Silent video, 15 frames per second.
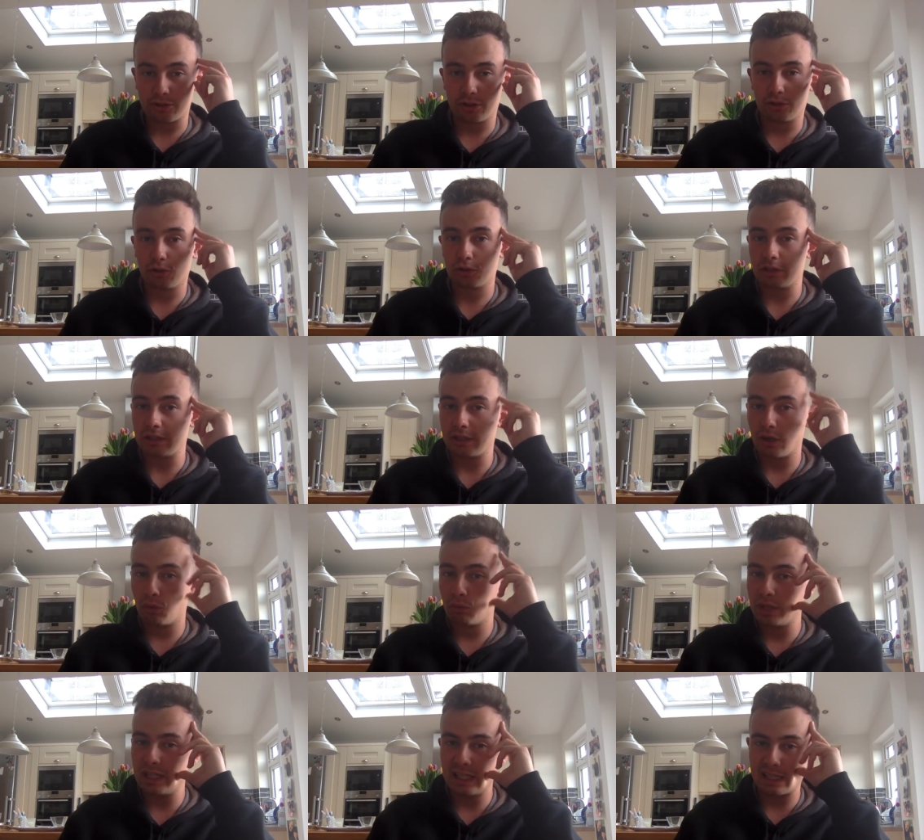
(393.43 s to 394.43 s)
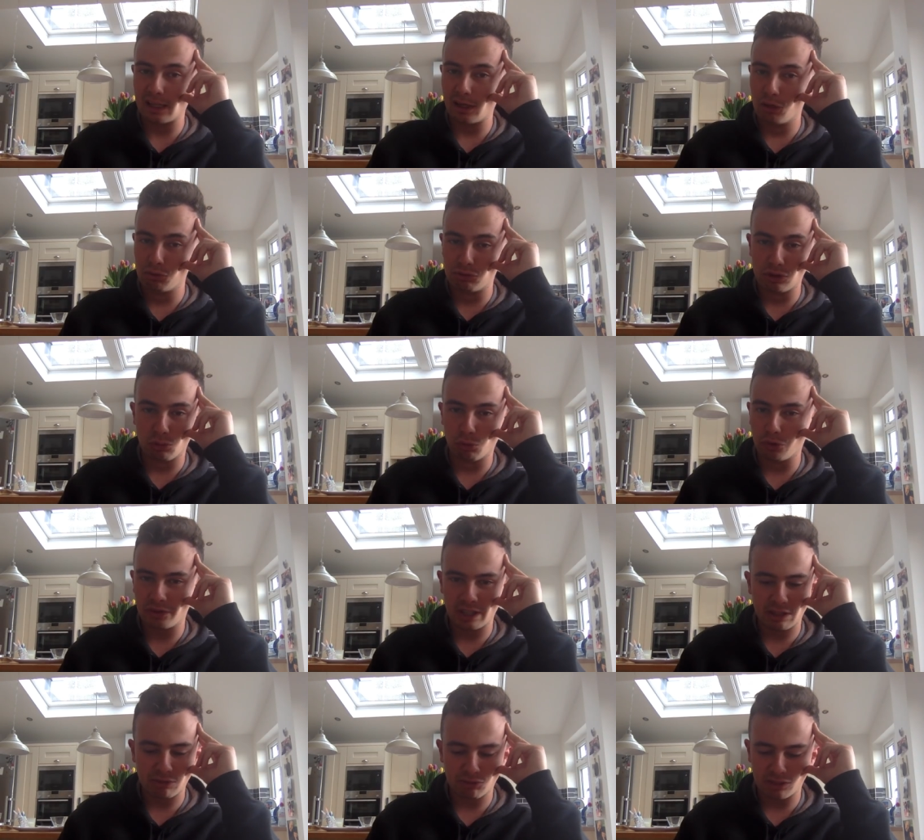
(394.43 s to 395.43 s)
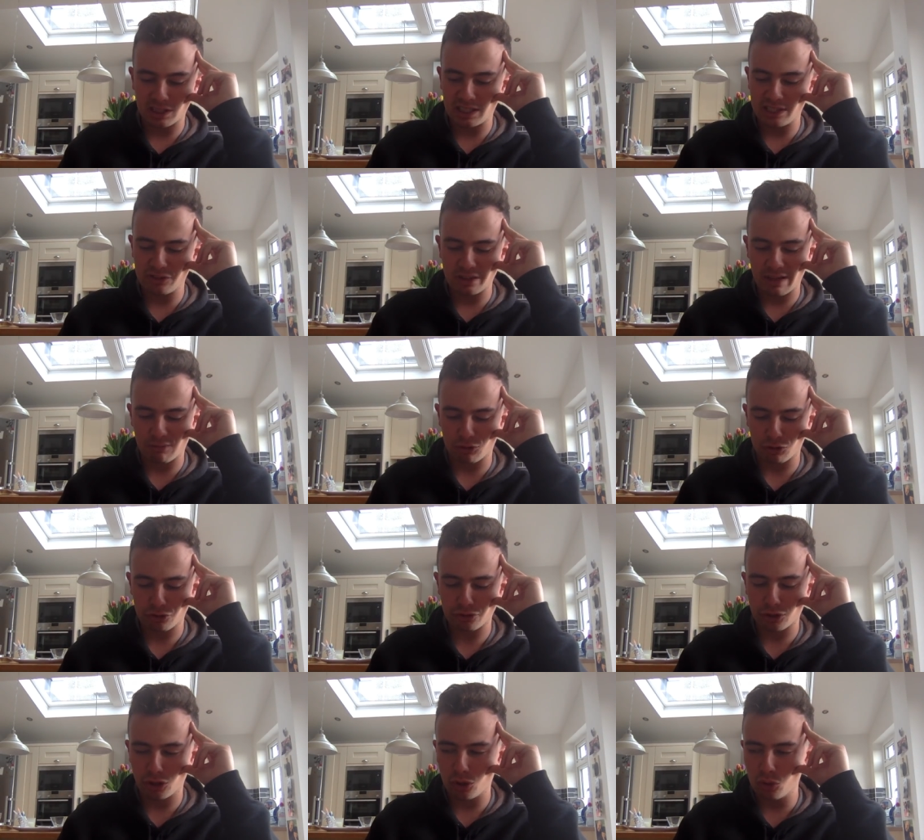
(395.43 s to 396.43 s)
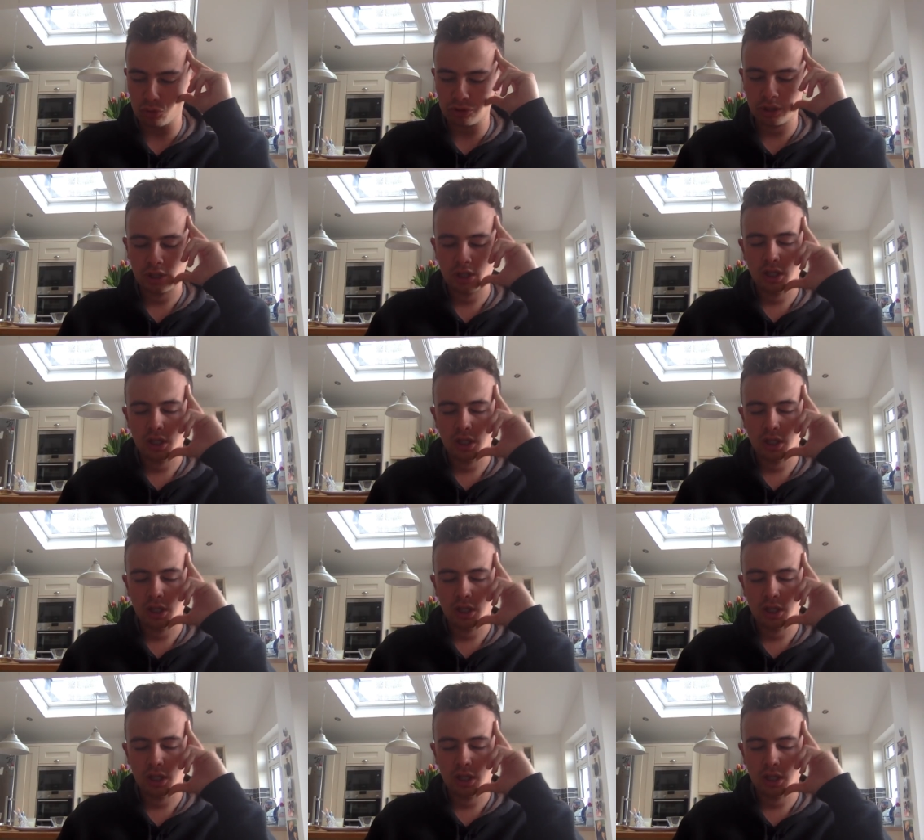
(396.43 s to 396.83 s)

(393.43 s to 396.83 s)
I thought she'd go really close in the 1,000 guineas, never showed.